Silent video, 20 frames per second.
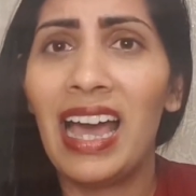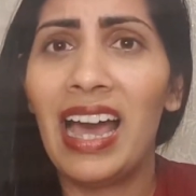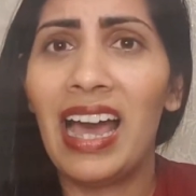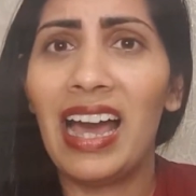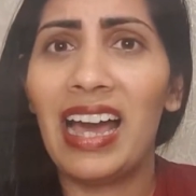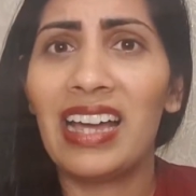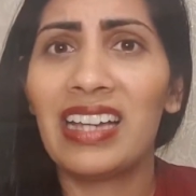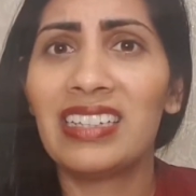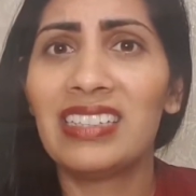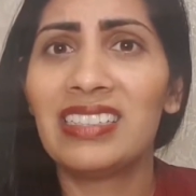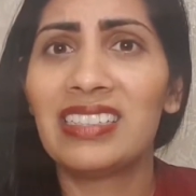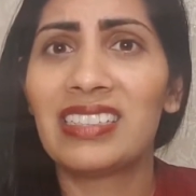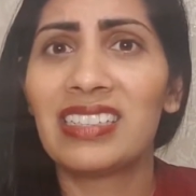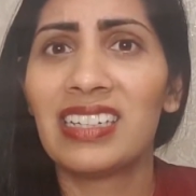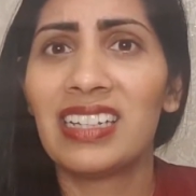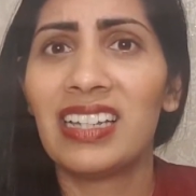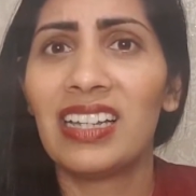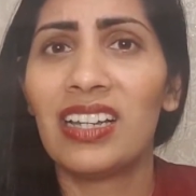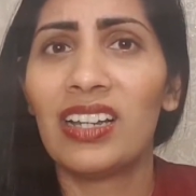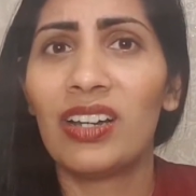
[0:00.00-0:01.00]
And
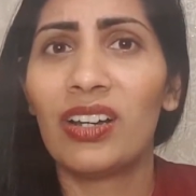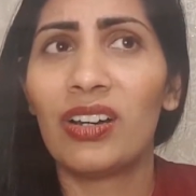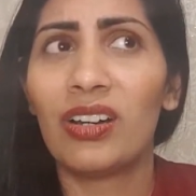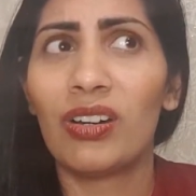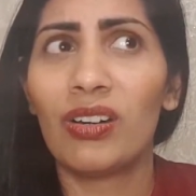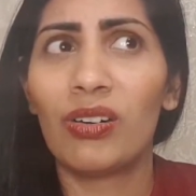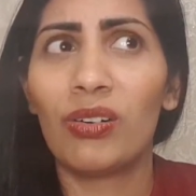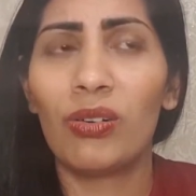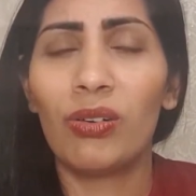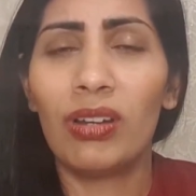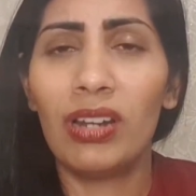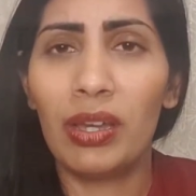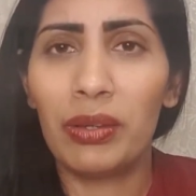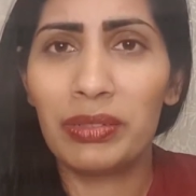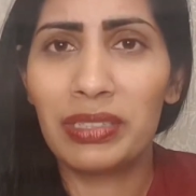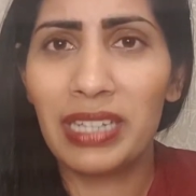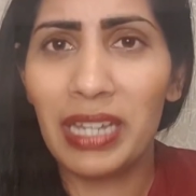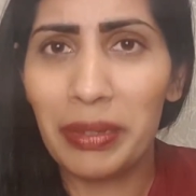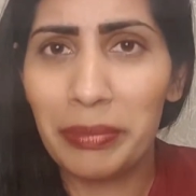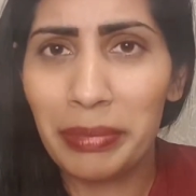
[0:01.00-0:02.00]
all I would
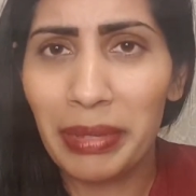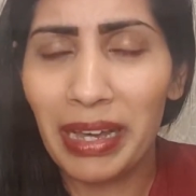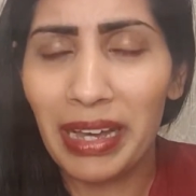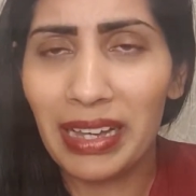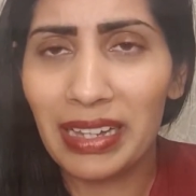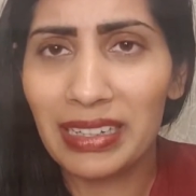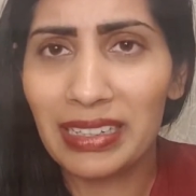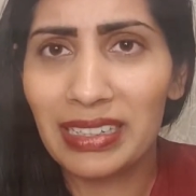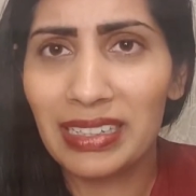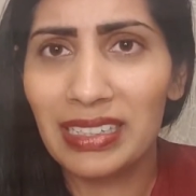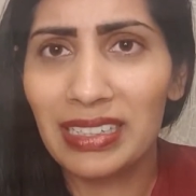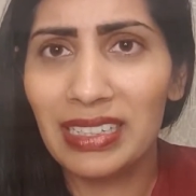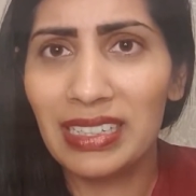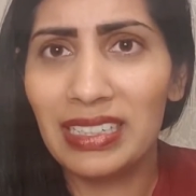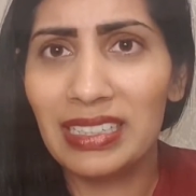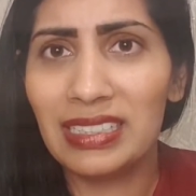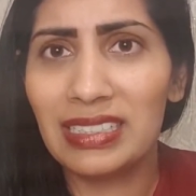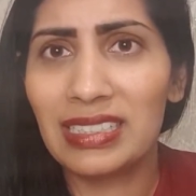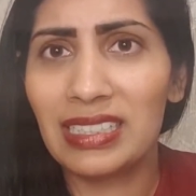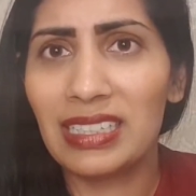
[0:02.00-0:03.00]
get back
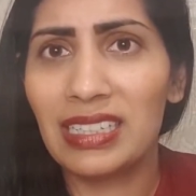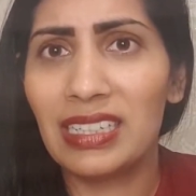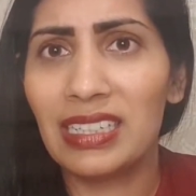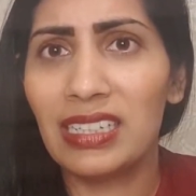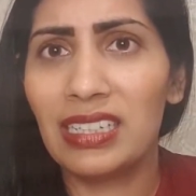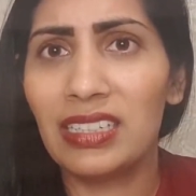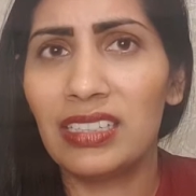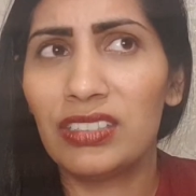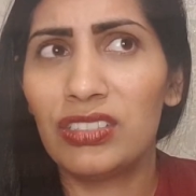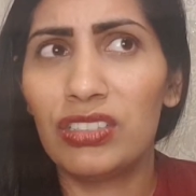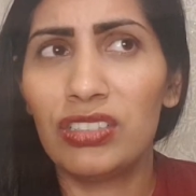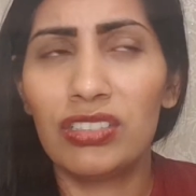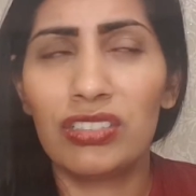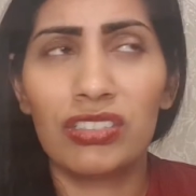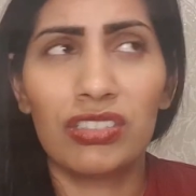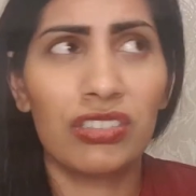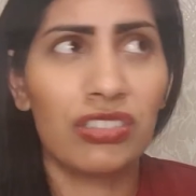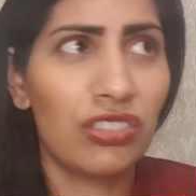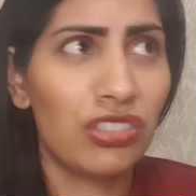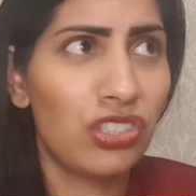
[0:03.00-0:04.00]
is
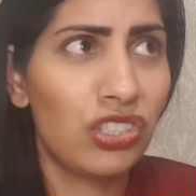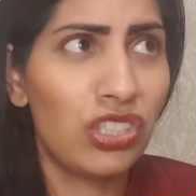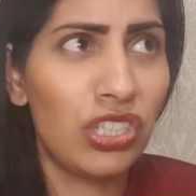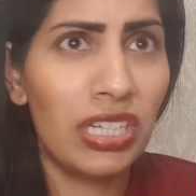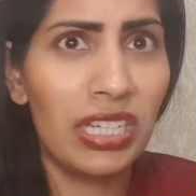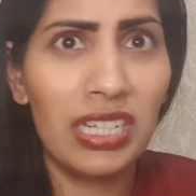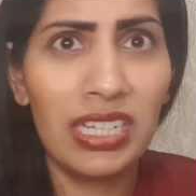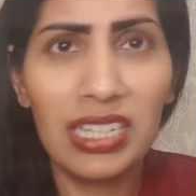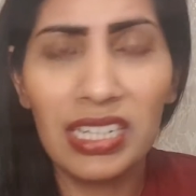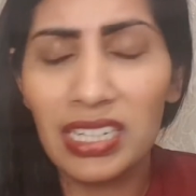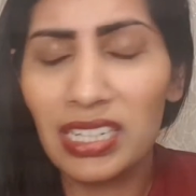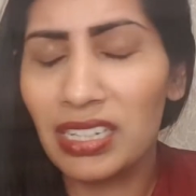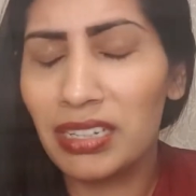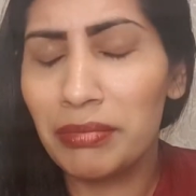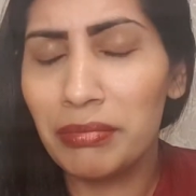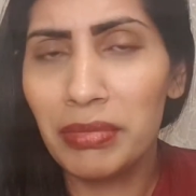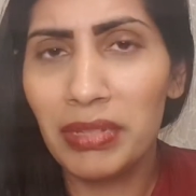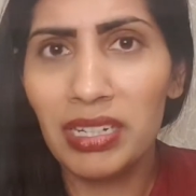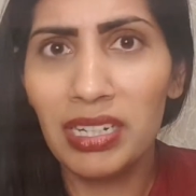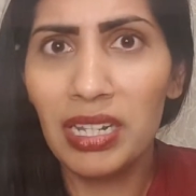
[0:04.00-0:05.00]
just sheer
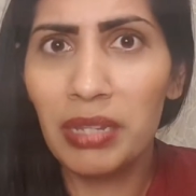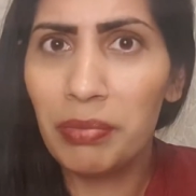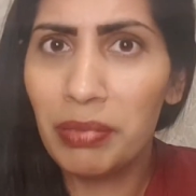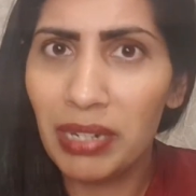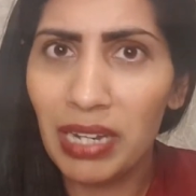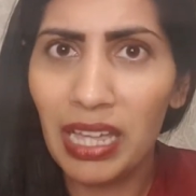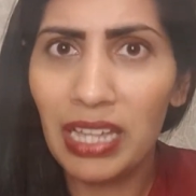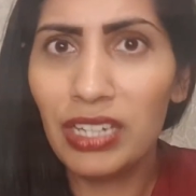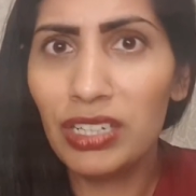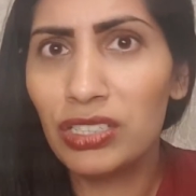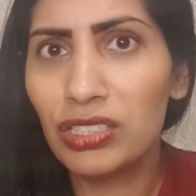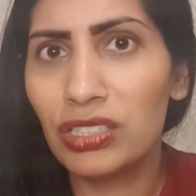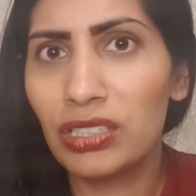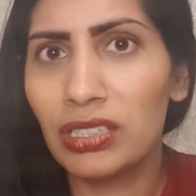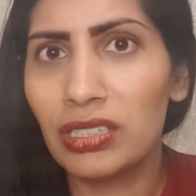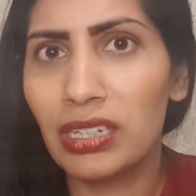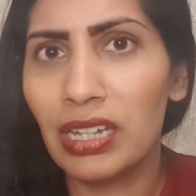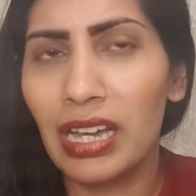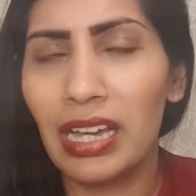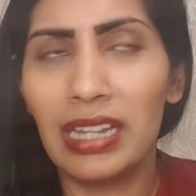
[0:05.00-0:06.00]

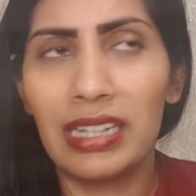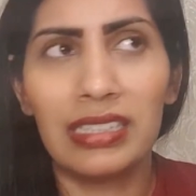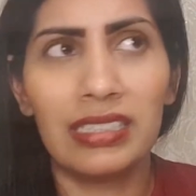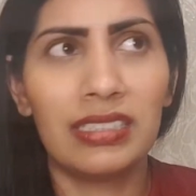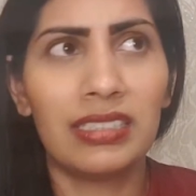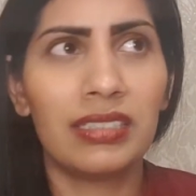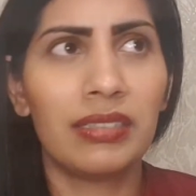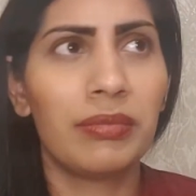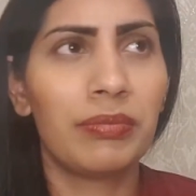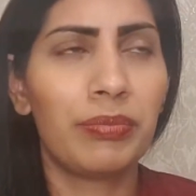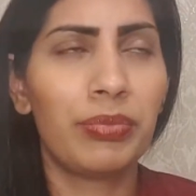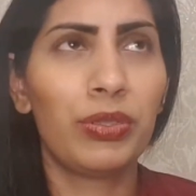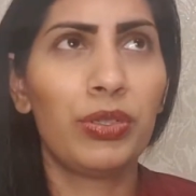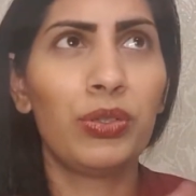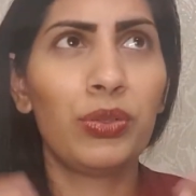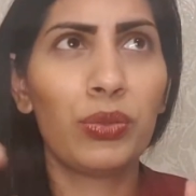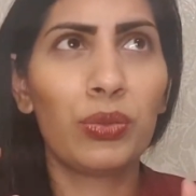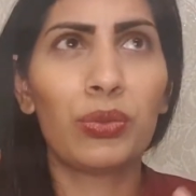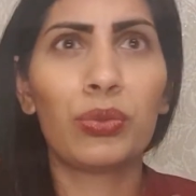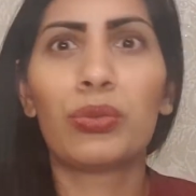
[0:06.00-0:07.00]
manipulation and
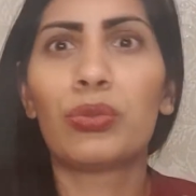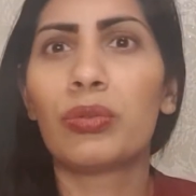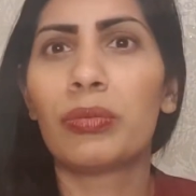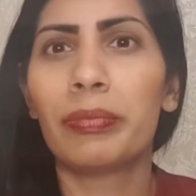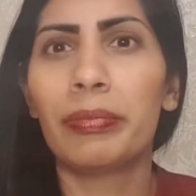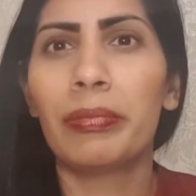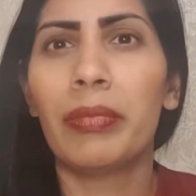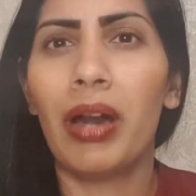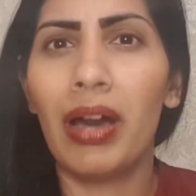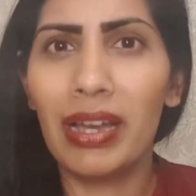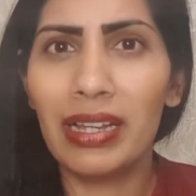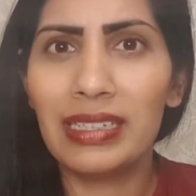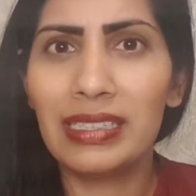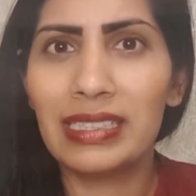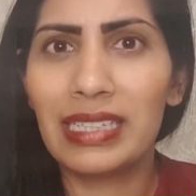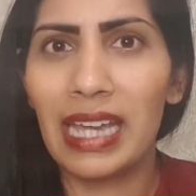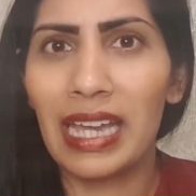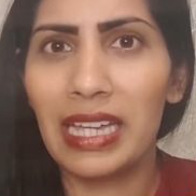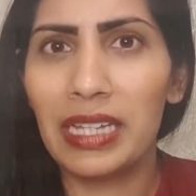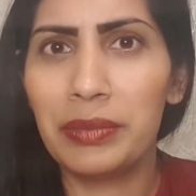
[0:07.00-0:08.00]
pure mind
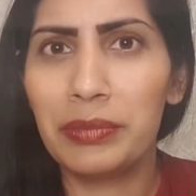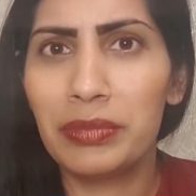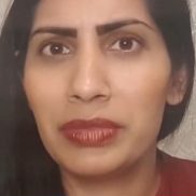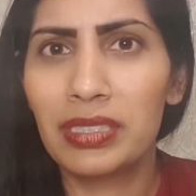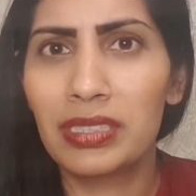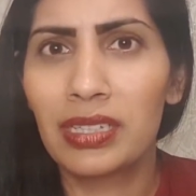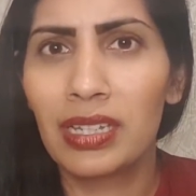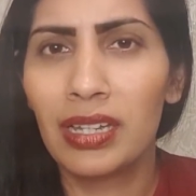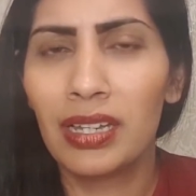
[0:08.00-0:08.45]
games